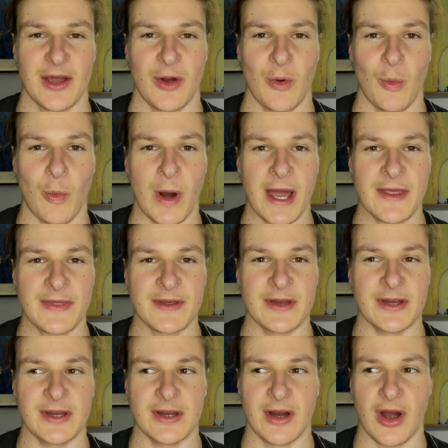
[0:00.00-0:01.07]
why
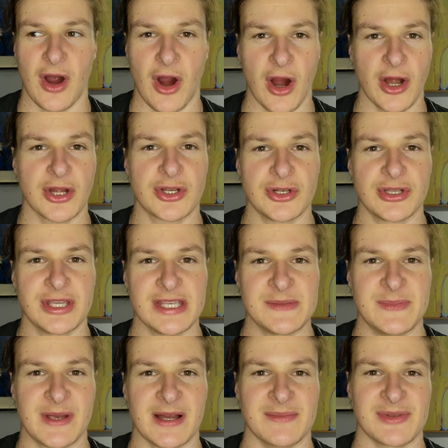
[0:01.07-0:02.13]
the hard cookies
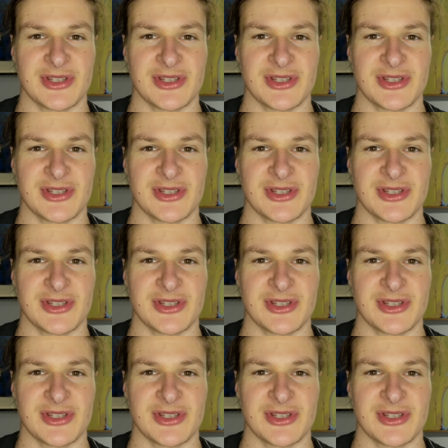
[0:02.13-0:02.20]
become